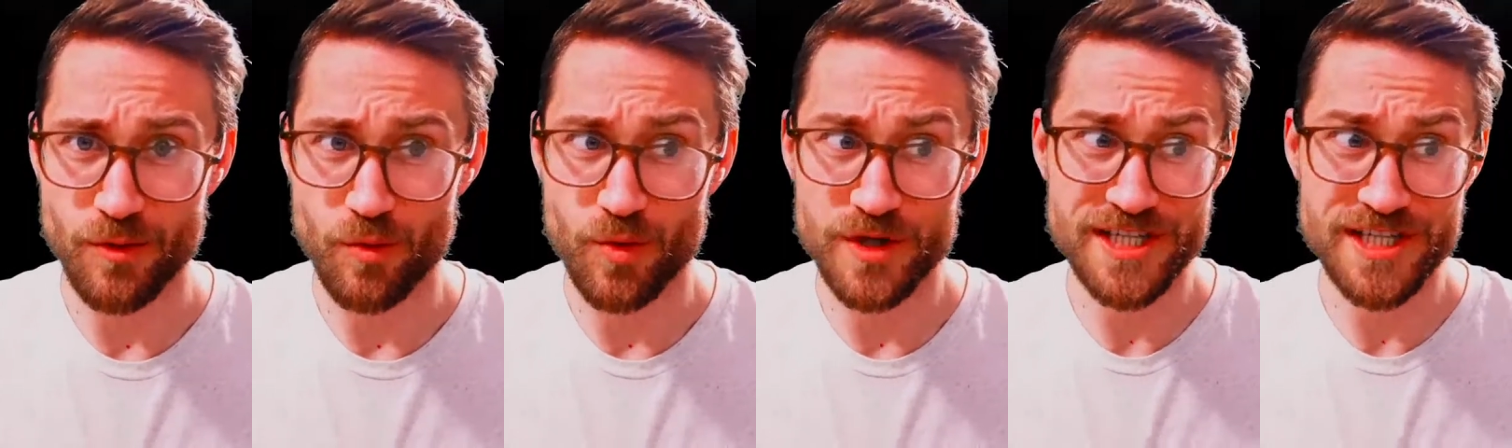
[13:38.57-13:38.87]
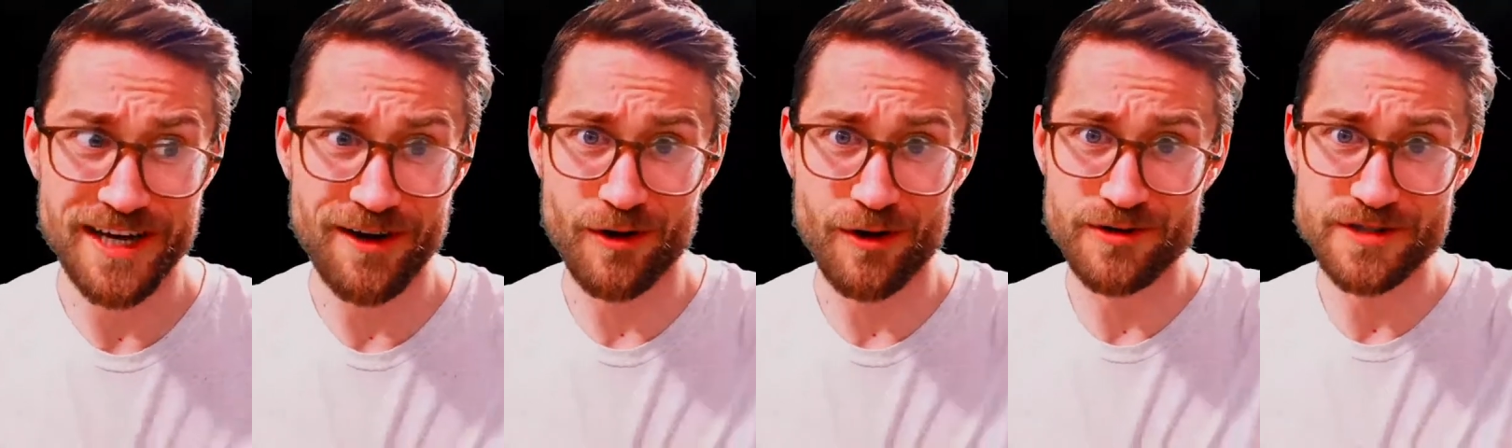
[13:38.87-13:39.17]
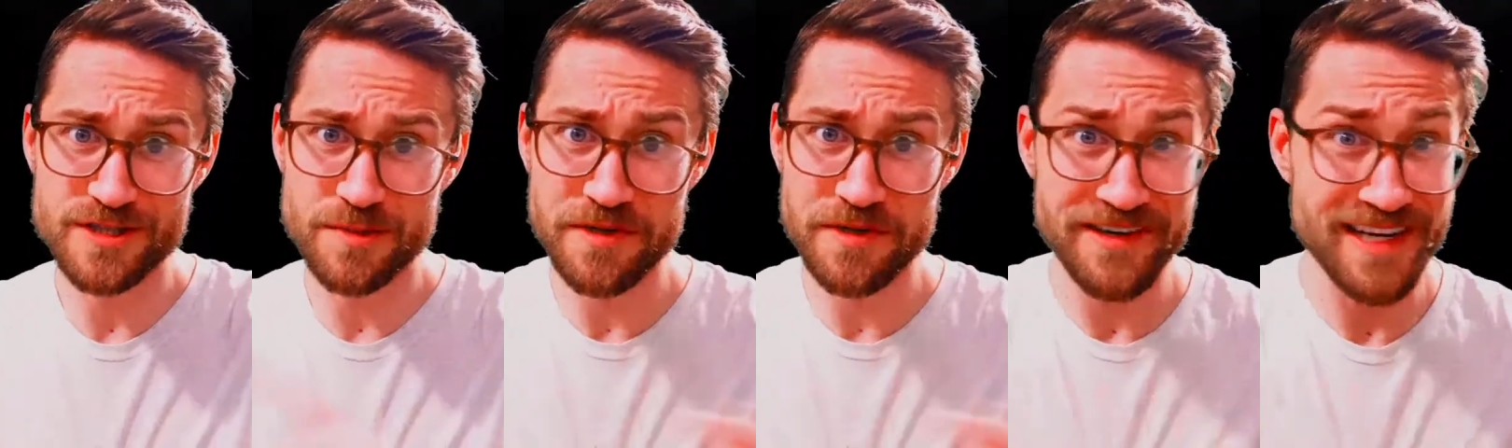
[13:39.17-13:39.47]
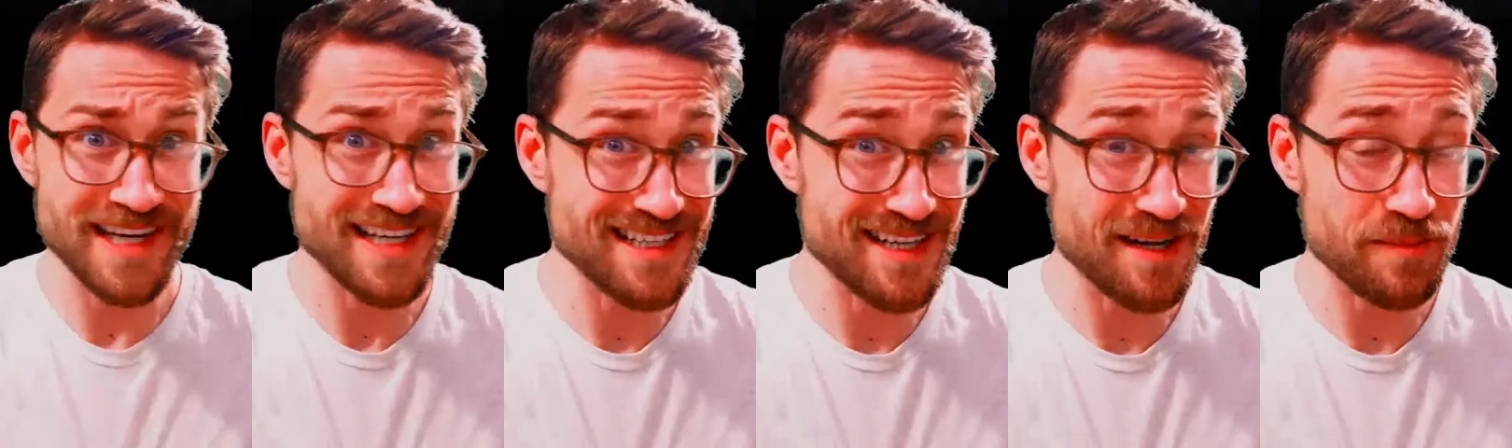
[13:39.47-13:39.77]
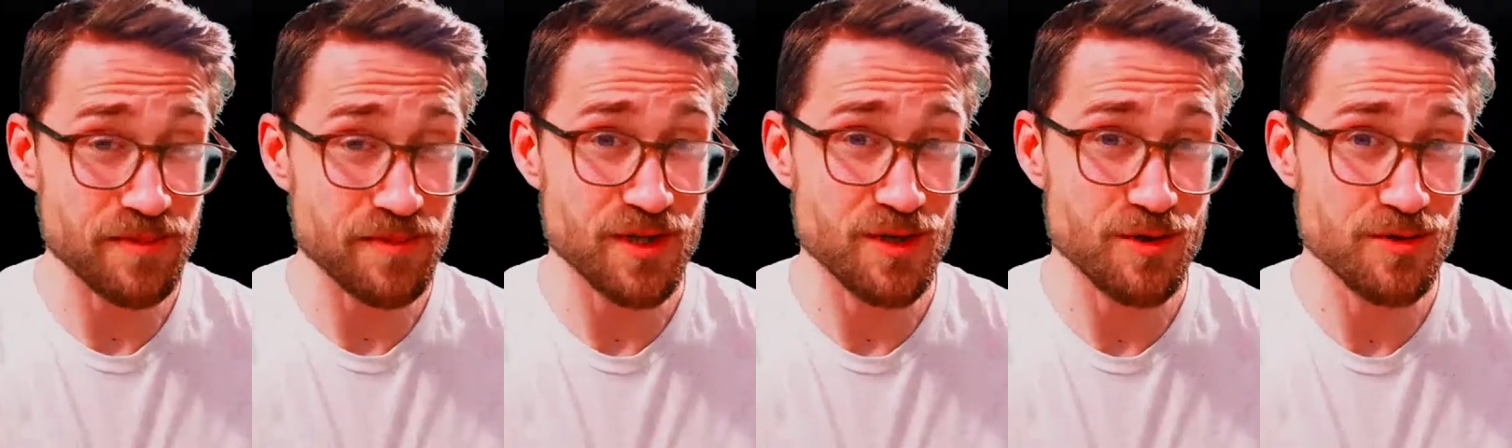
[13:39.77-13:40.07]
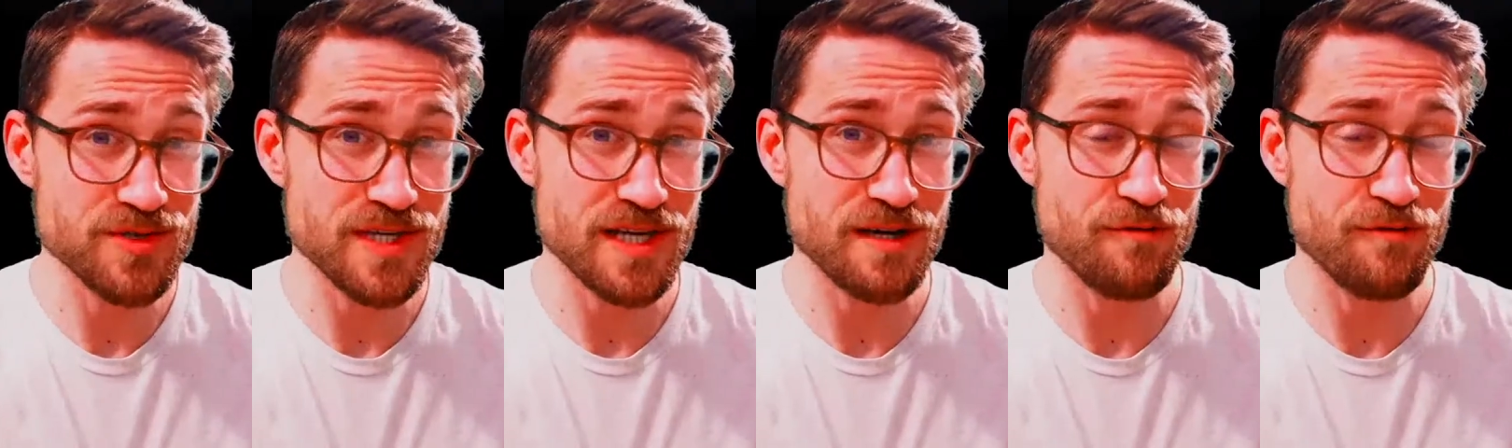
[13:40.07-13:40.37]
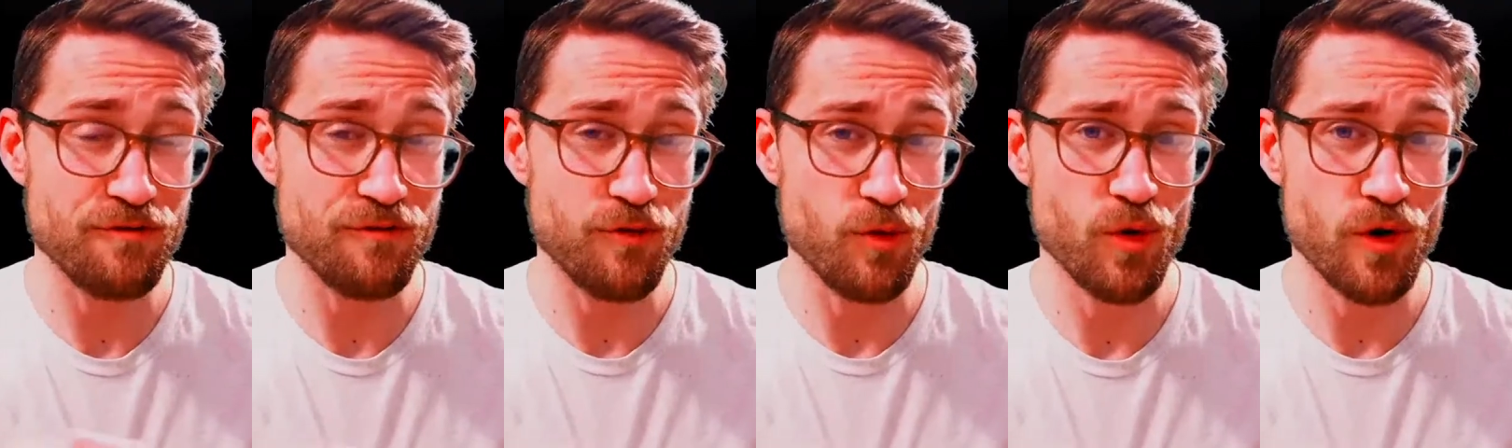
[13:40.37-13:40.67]
which I ultimately ended up using
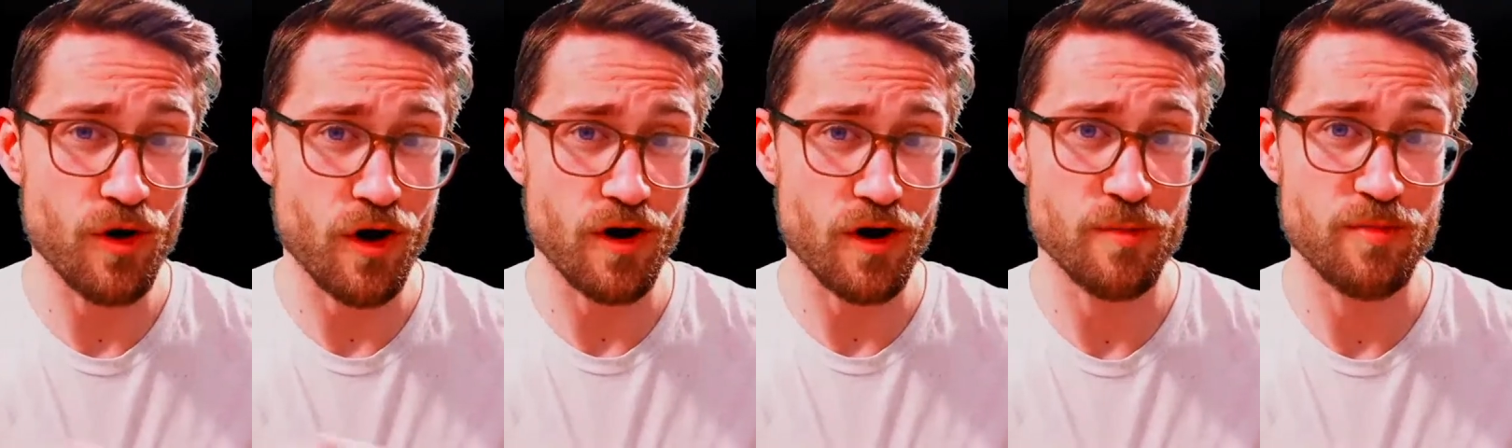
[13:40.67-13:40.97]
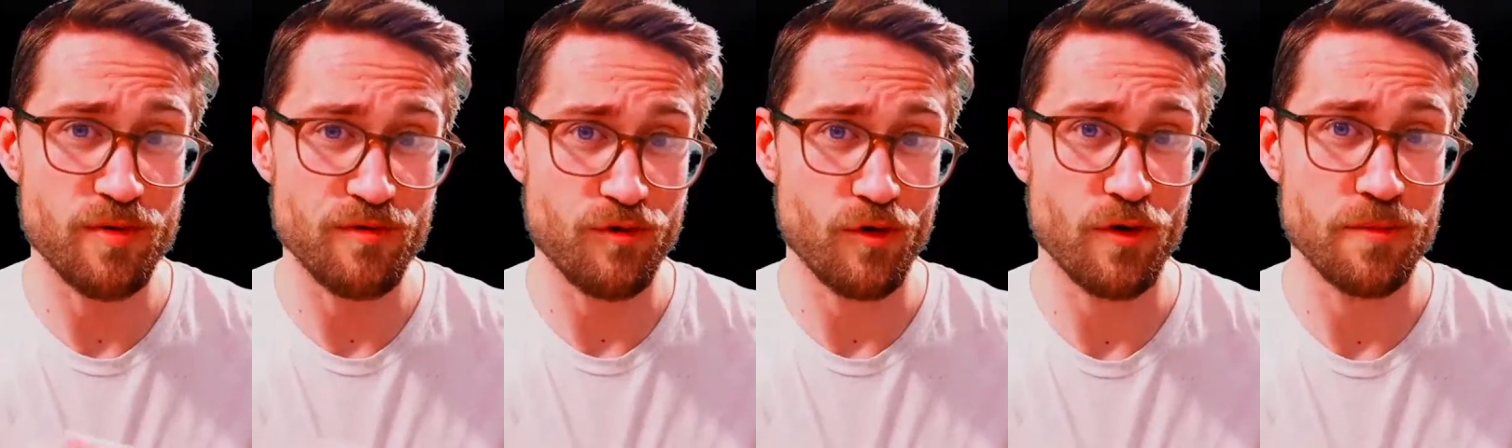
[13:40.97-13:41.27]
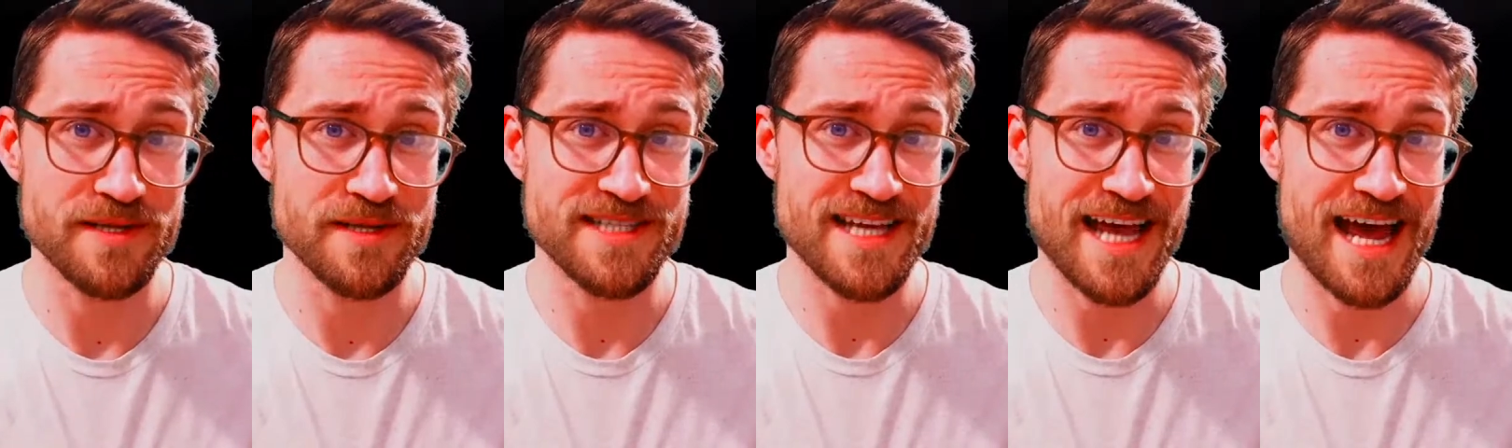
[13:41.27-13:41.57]
for our performance